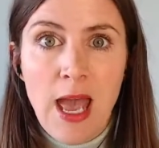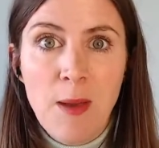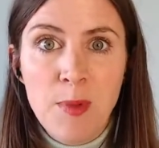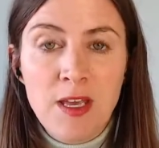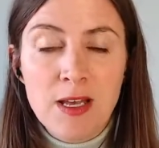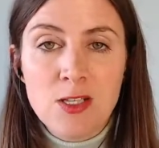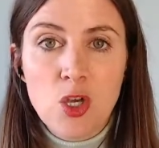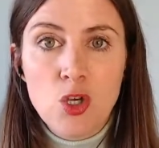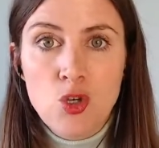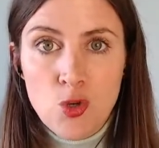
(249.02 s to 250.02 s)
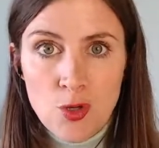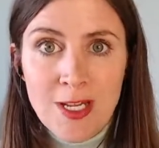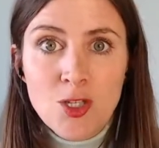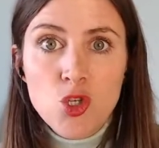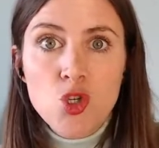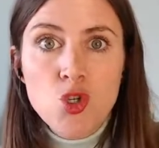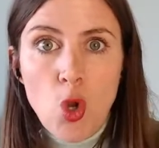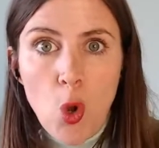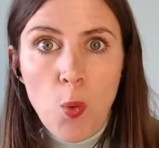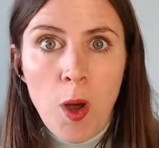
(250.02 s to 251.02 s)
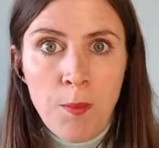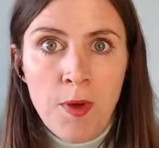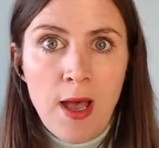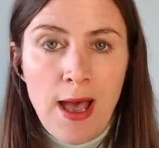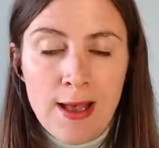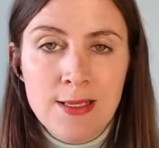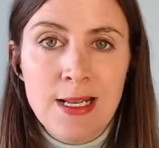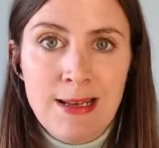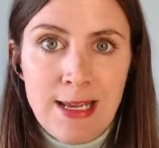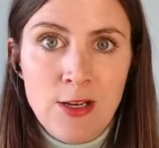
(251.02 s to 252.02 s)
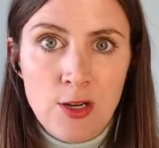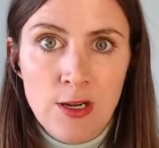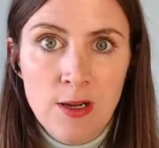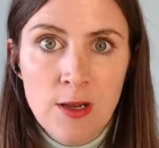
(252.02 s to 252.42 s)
because you need to show up as a leader,